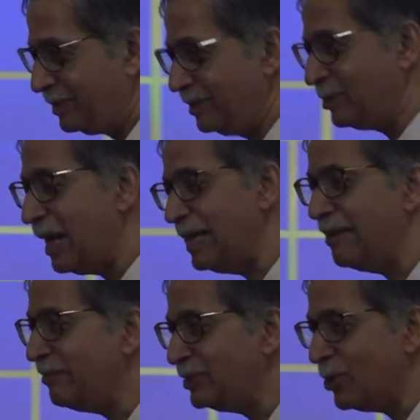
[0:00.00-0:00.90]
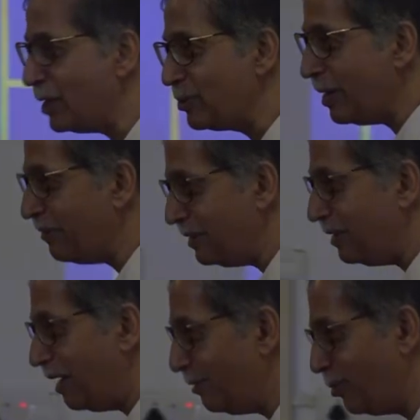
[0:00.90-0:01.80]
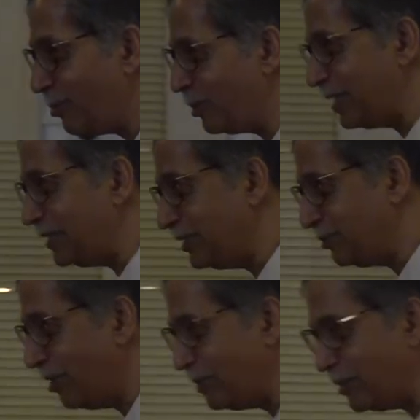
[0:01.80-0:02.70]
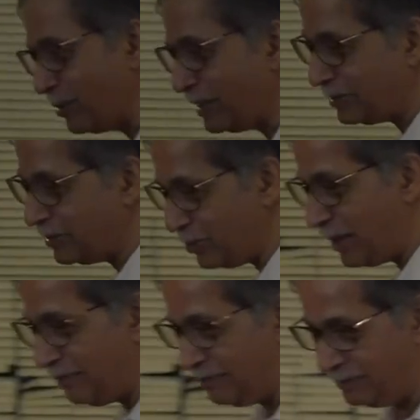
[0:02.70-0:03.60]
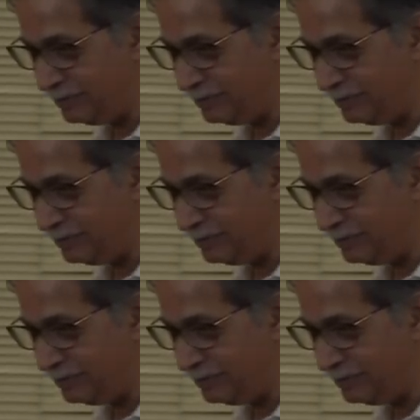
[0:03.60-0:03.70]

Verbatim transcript: So at every joint you have an unknown rotation. So how many rotations you have?